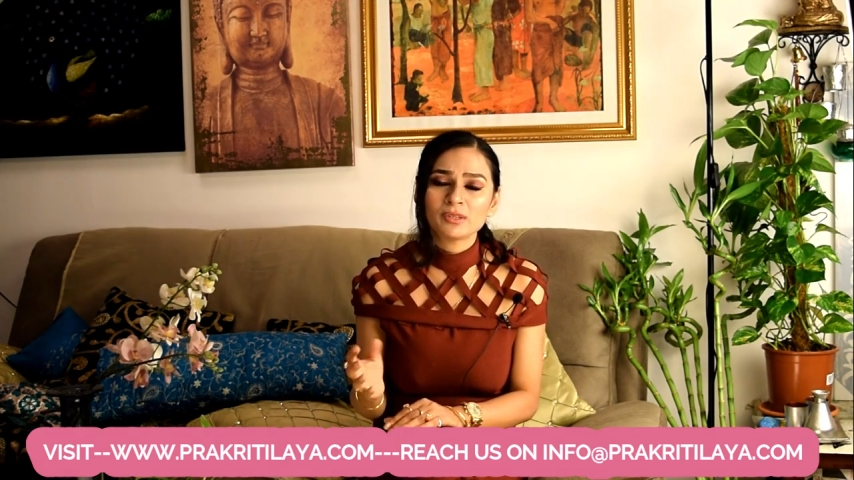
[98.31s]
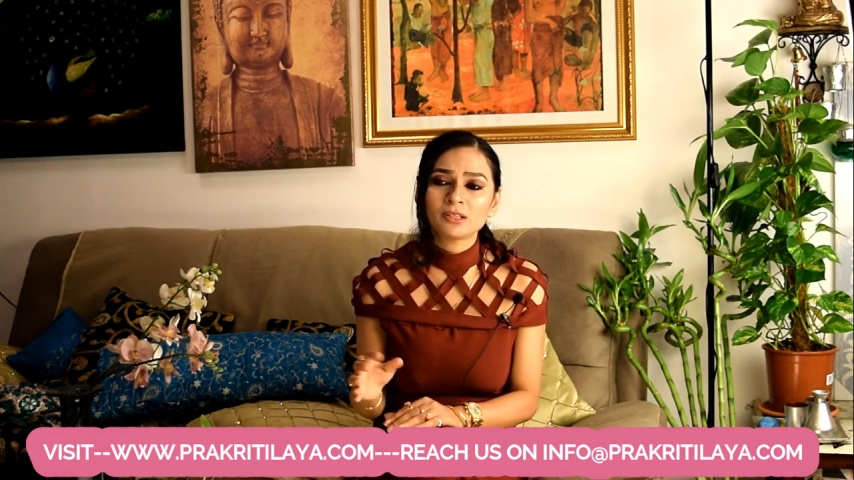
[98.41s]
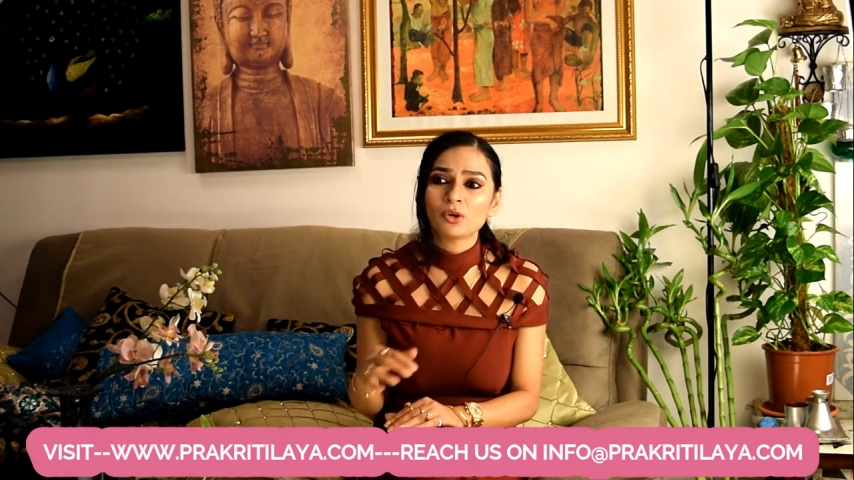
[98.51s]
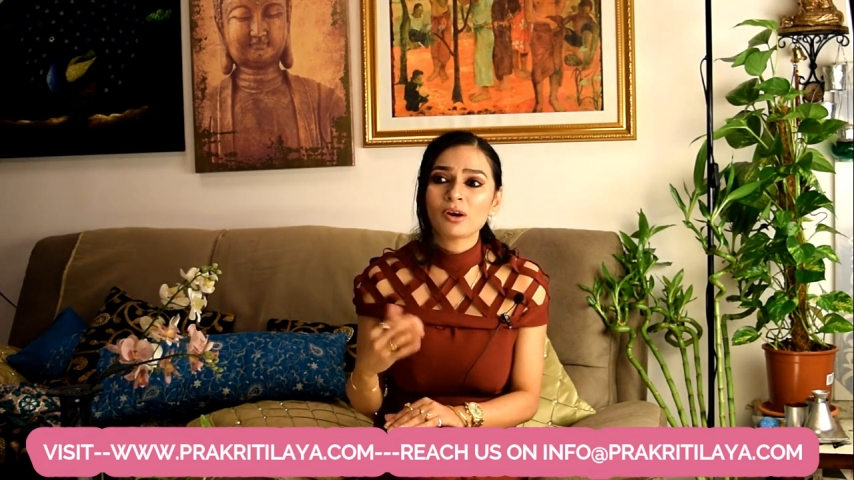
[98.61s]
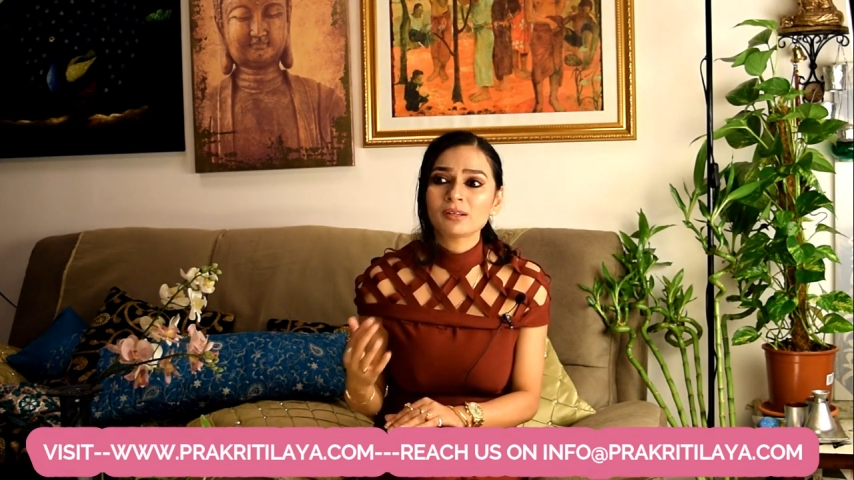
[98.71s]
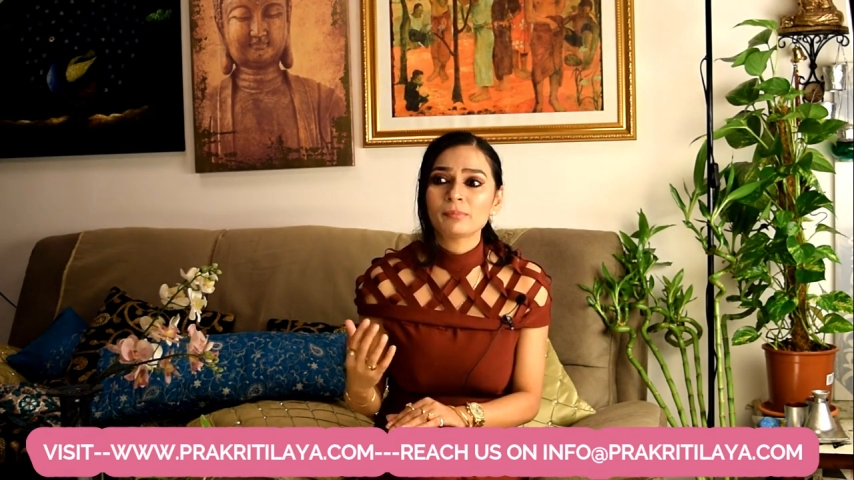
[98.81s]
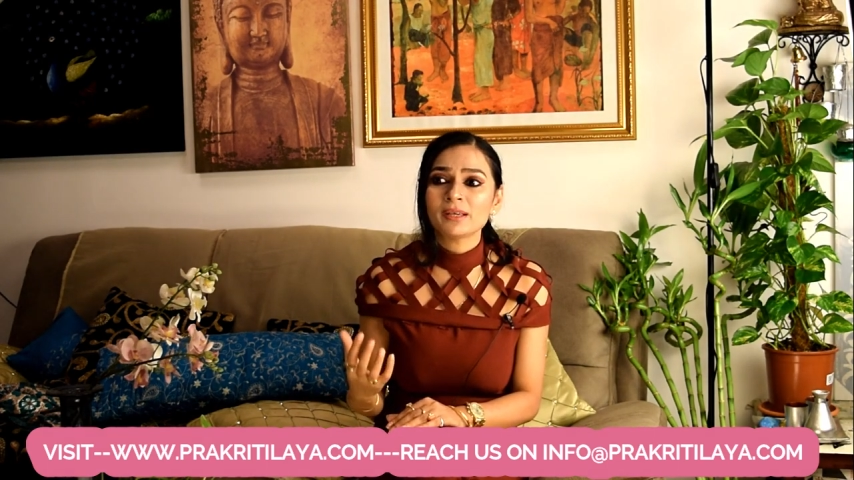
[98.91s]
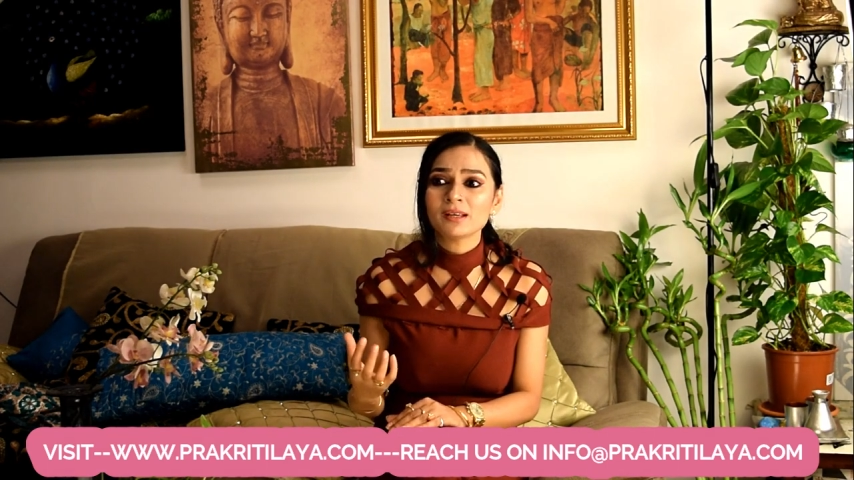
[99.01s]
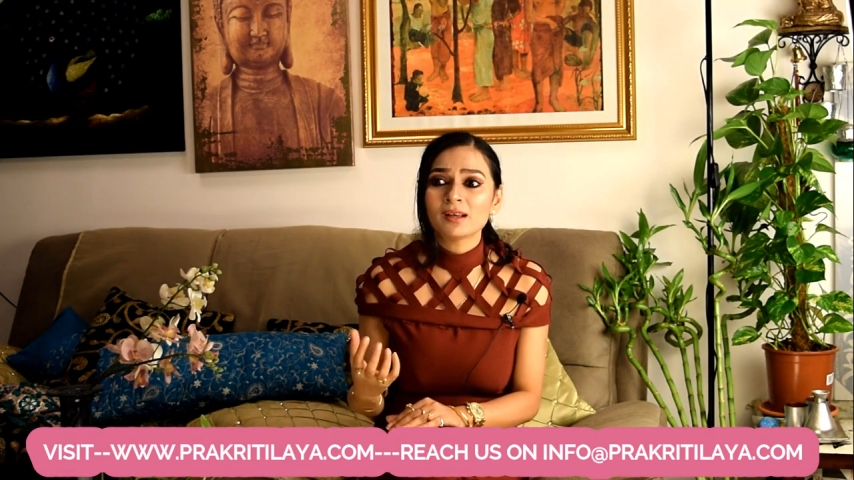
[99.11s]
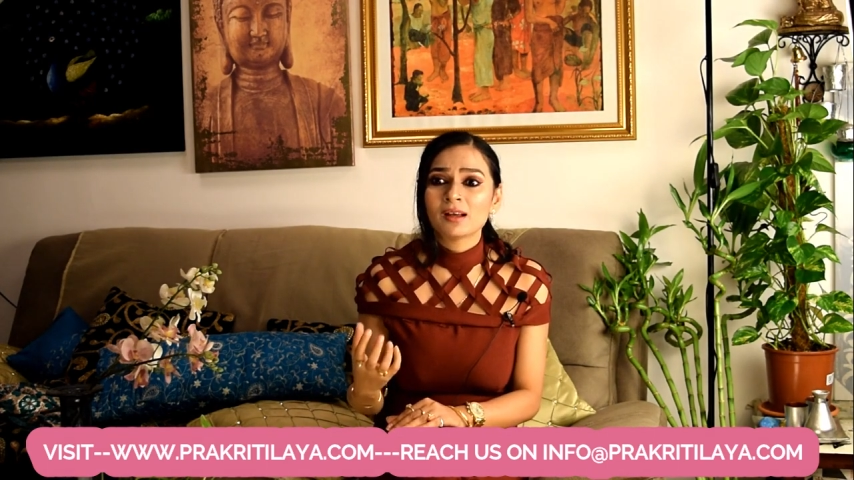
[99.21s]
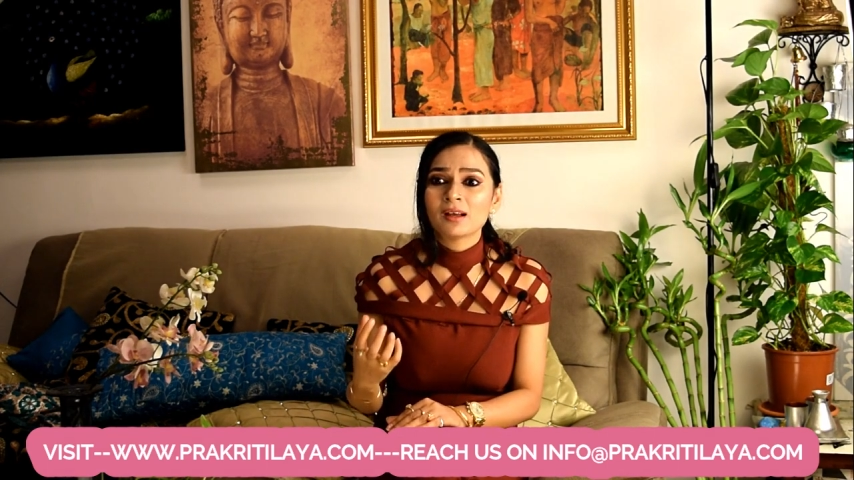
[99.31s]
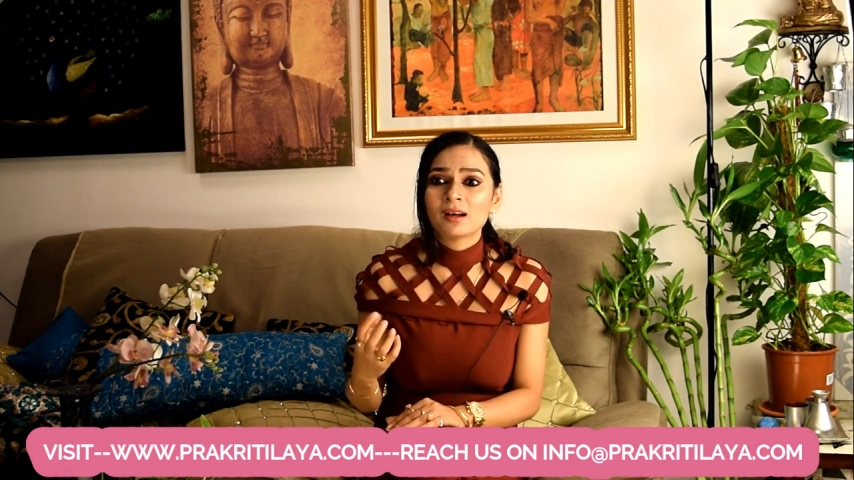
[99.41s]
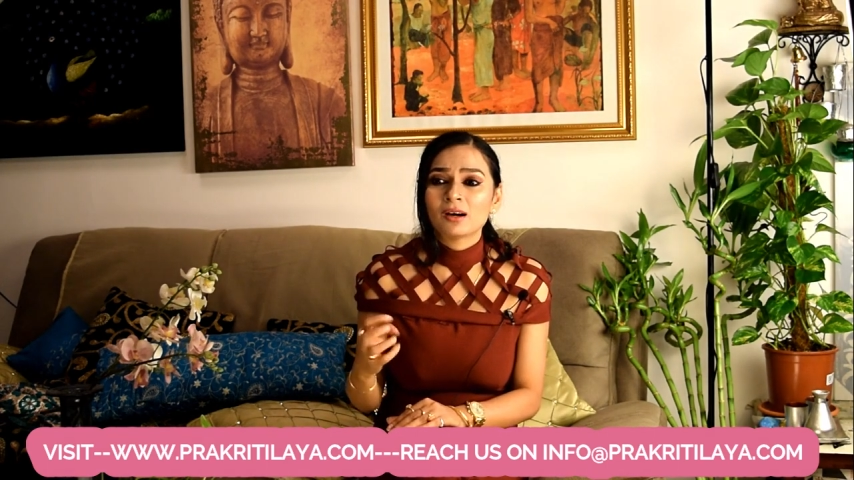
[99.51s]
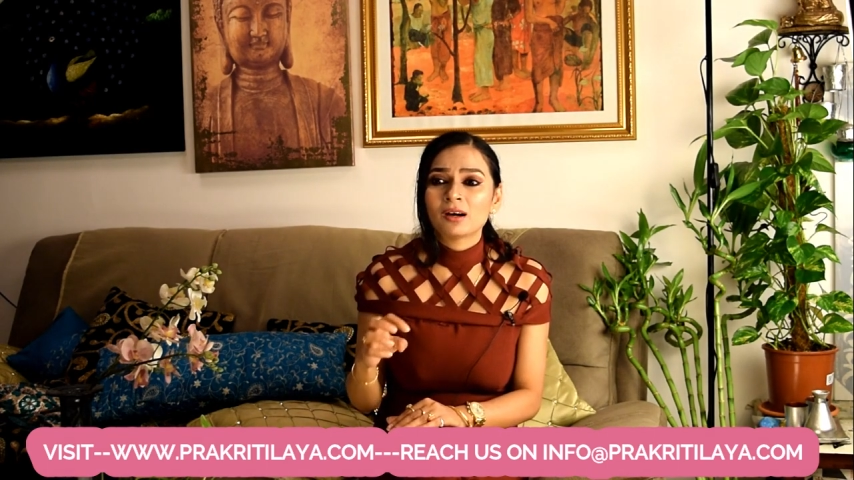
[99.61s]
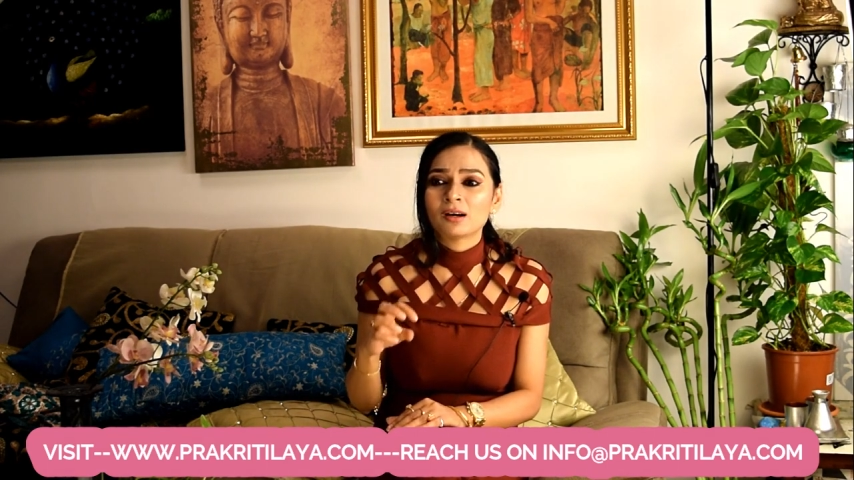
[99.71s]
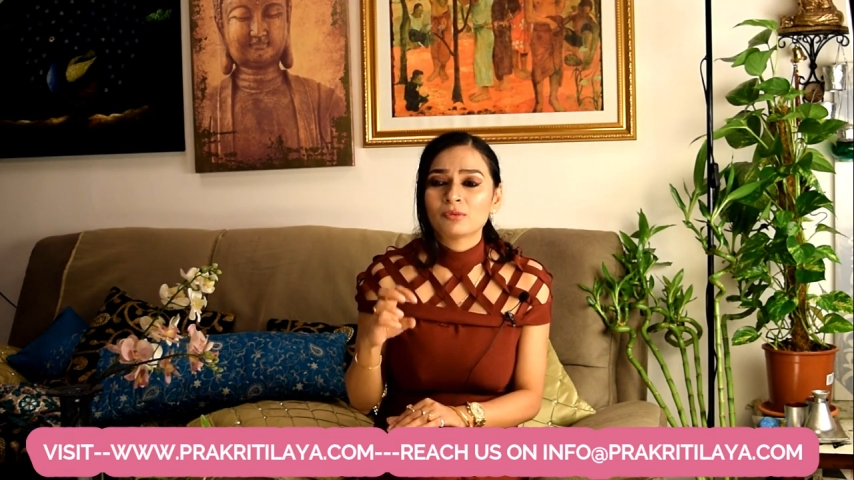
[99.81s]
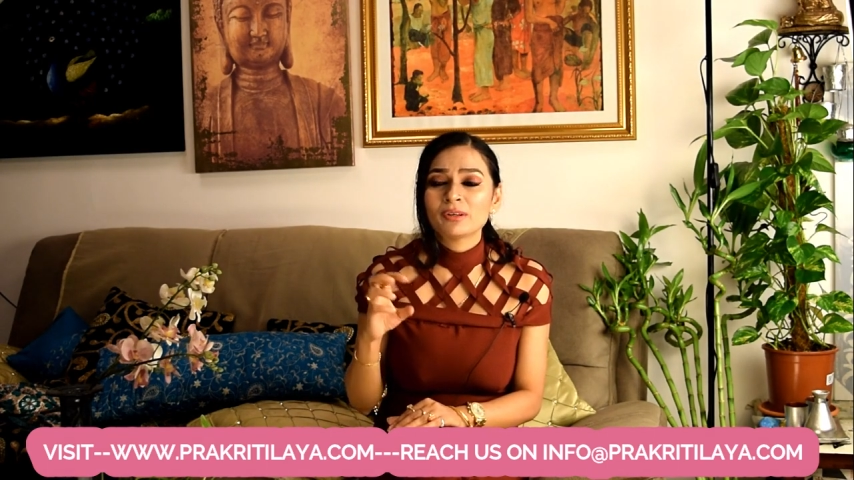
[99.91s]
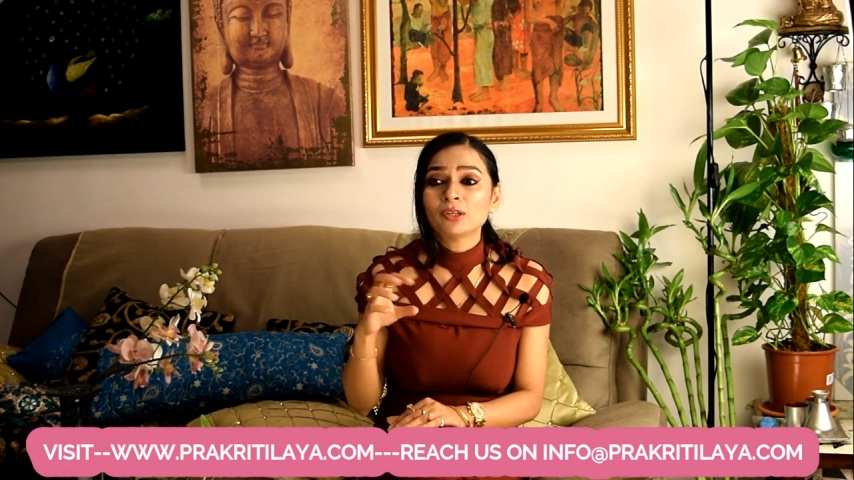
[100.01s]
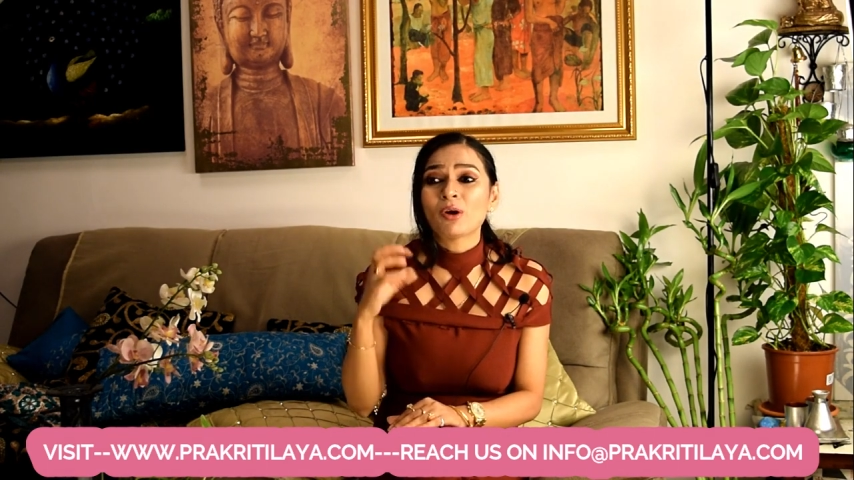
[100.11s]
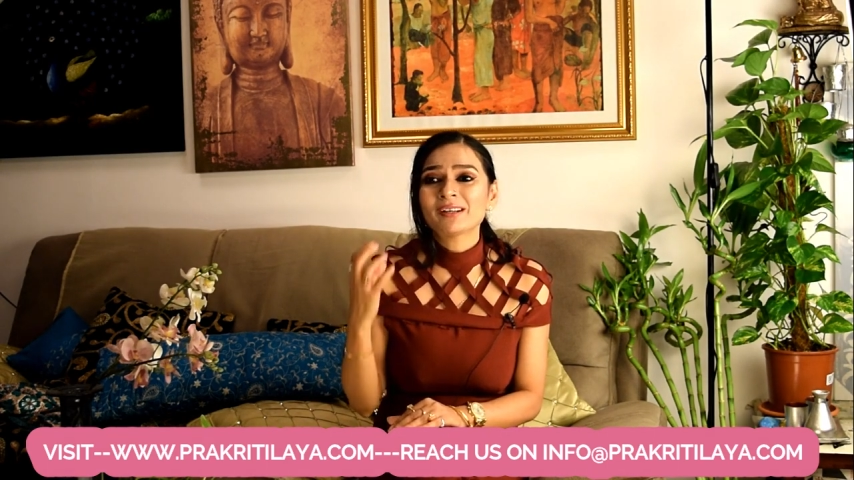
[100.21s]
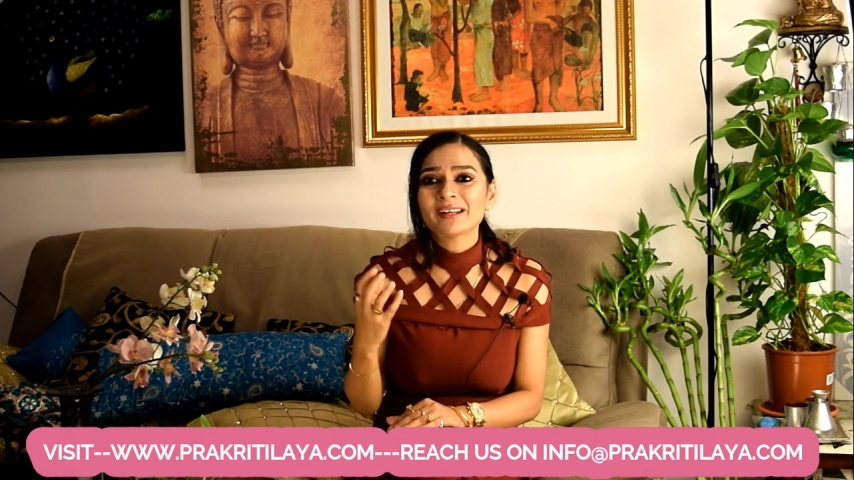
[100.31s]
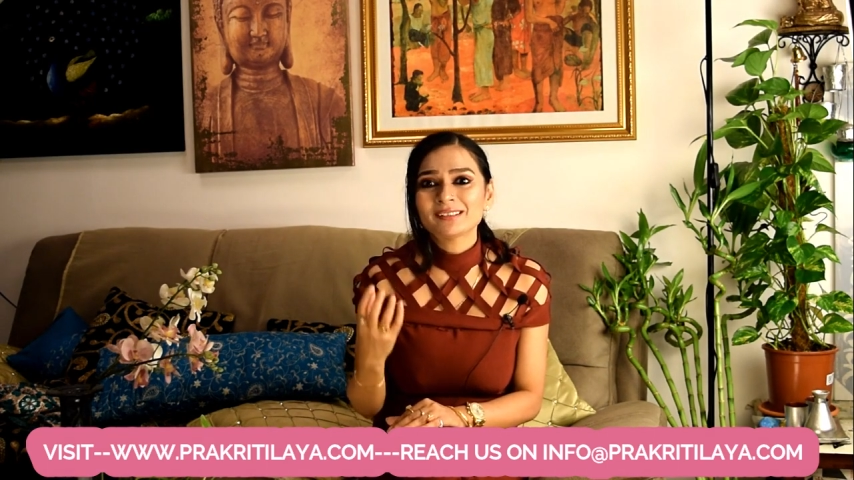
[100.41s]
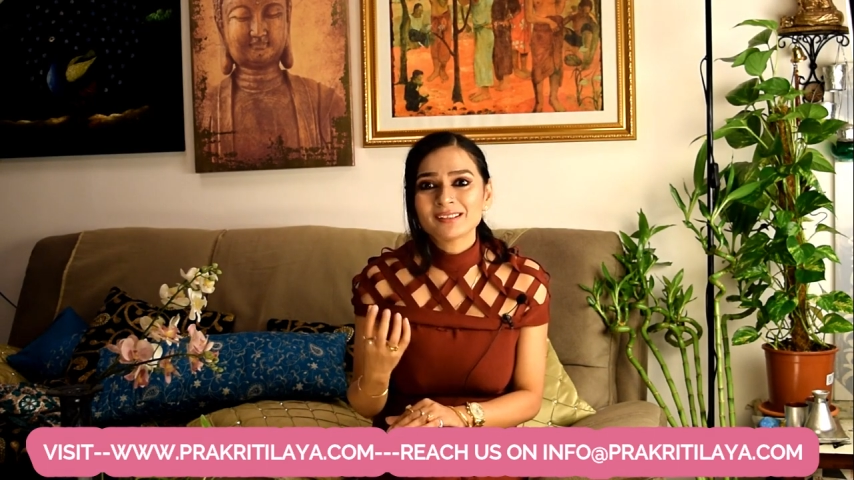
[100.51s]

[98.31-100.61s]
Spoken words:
will not get